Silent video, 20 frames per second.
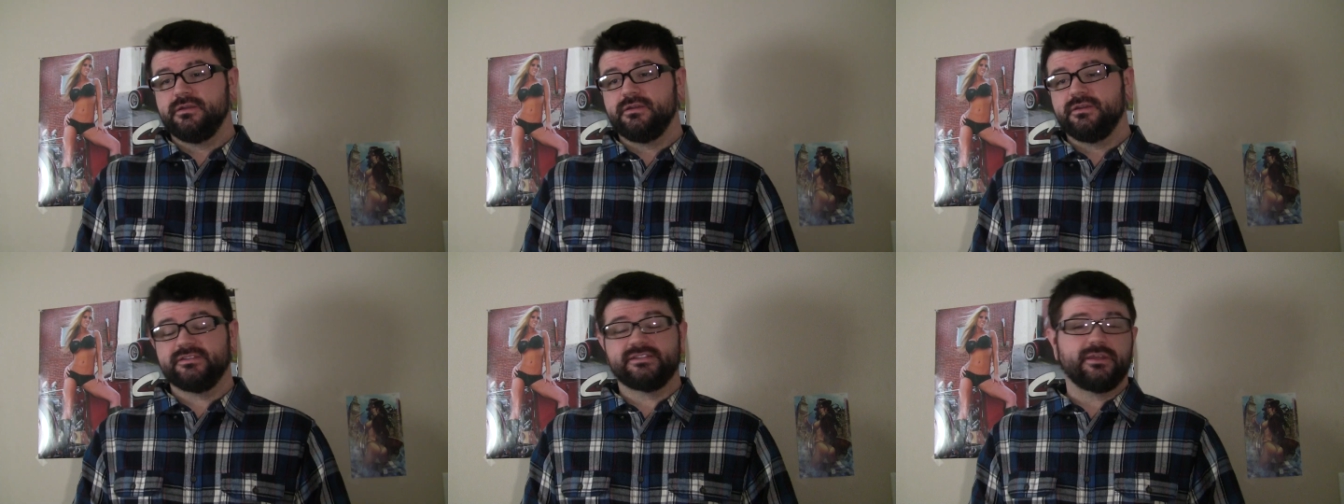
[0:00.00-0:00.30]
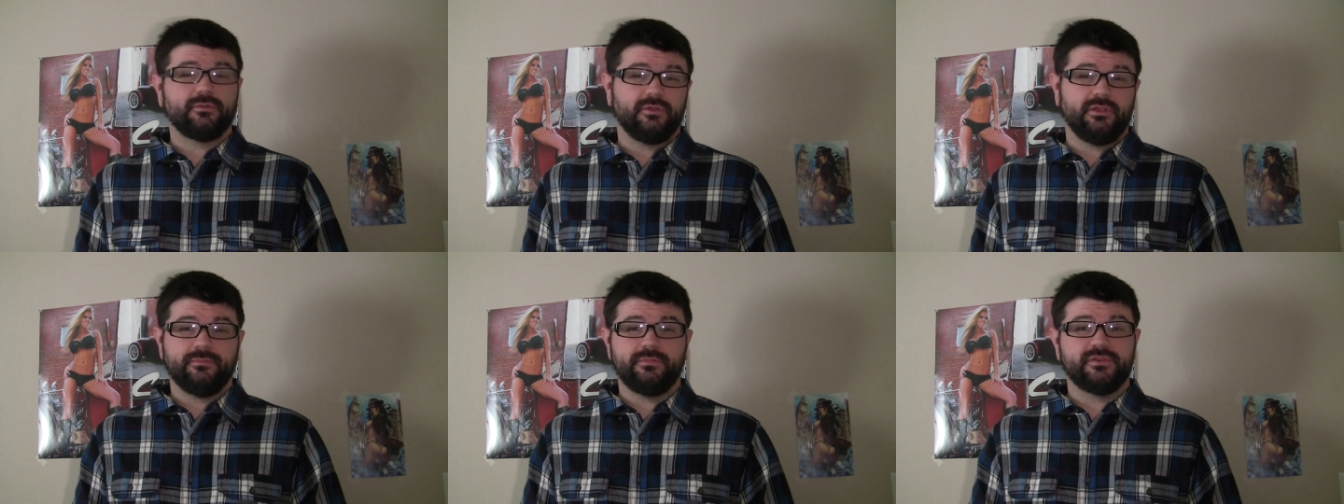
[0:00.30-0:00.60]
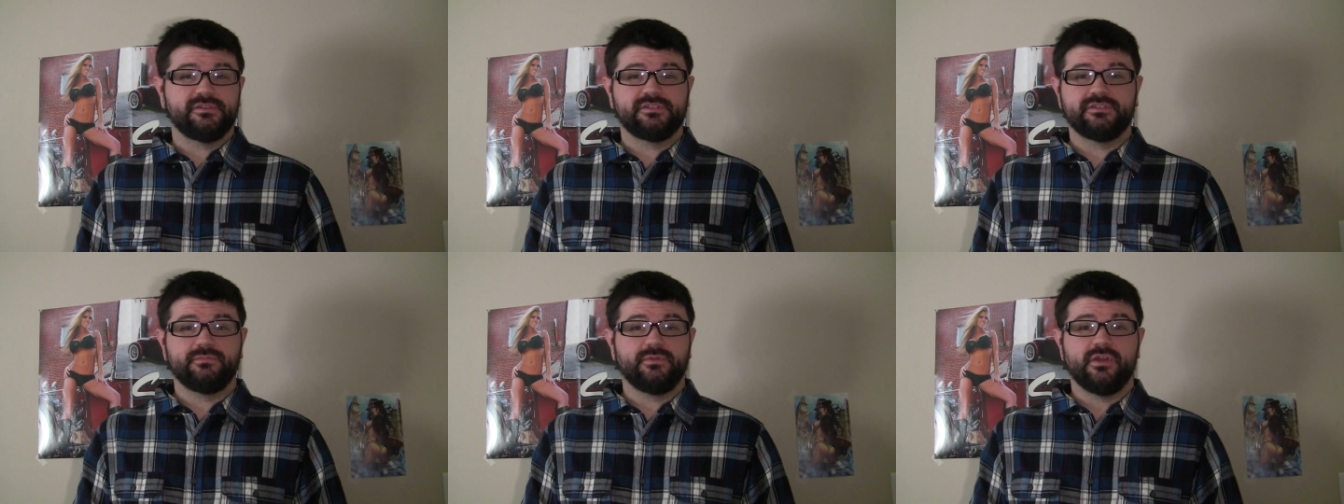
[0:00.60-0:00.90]
because that really
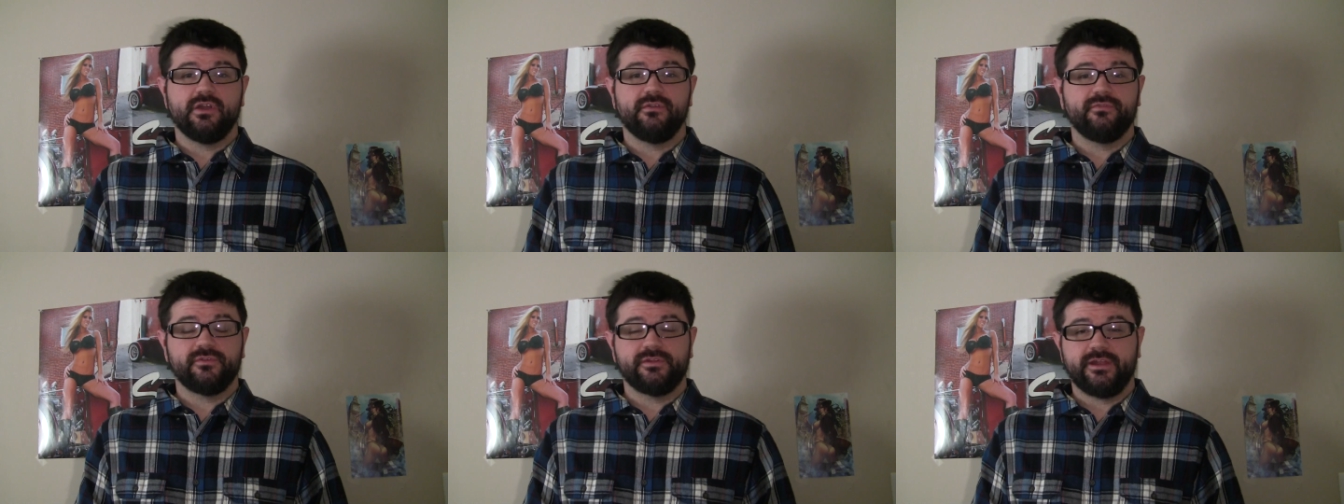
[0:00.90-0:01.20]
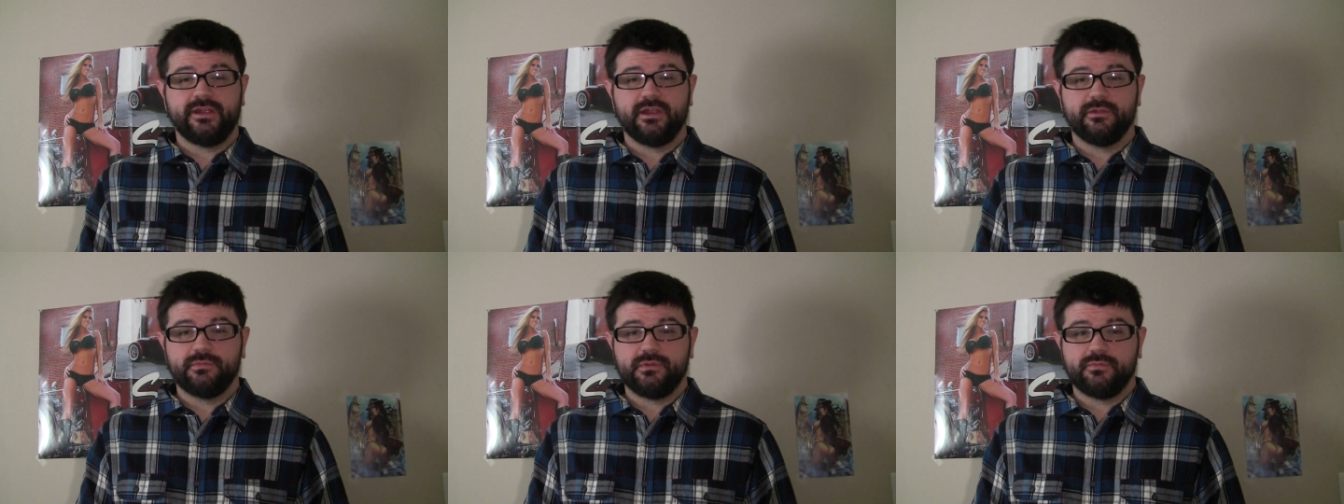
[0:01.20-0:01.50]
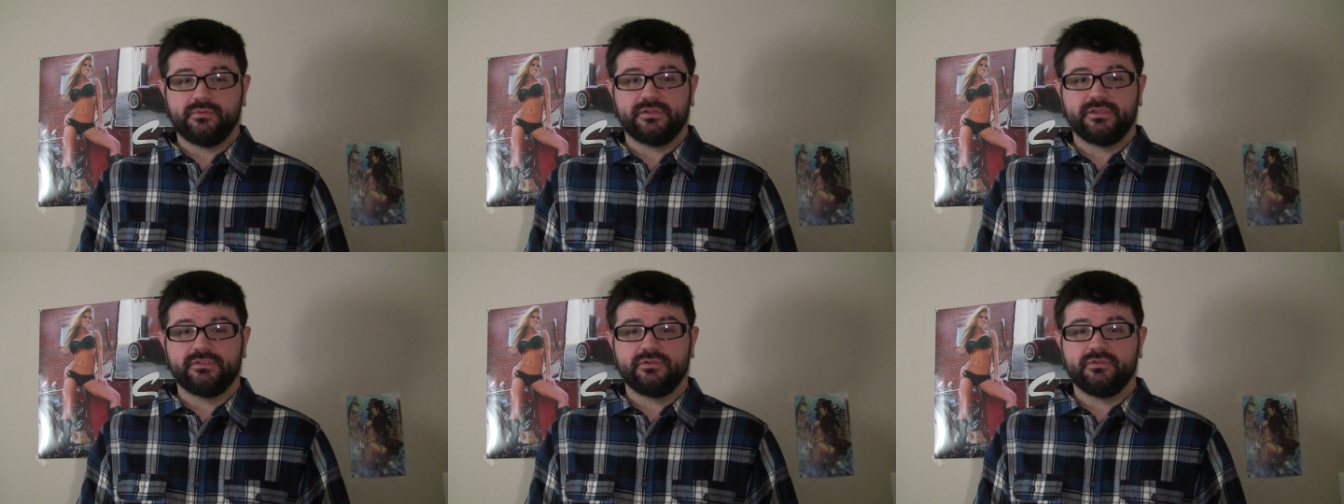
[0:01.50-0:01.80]
pisses me off when I hear
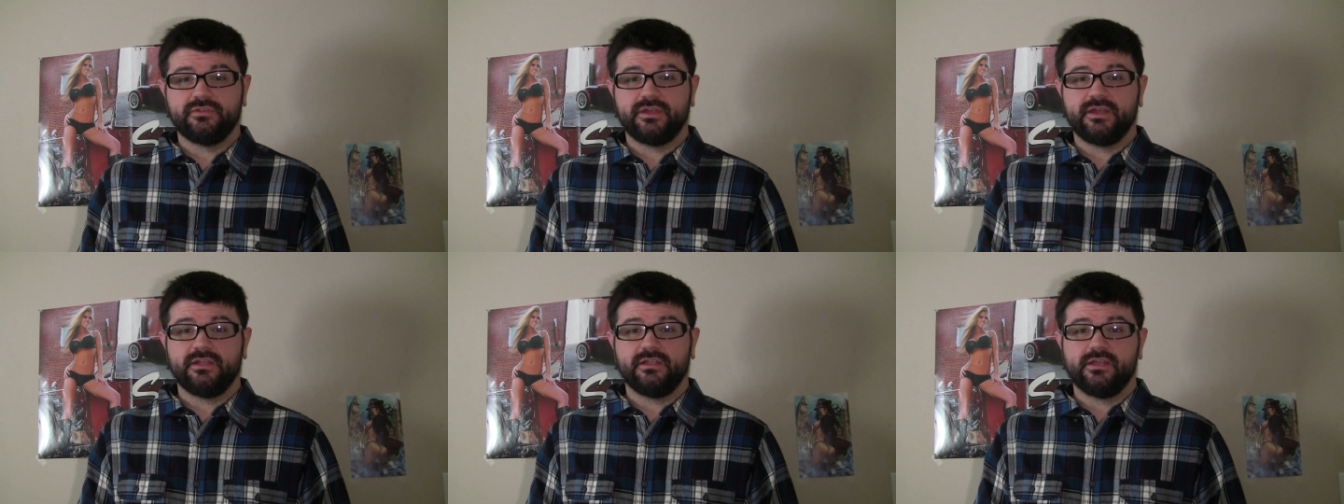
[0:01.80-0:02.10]
people that do that.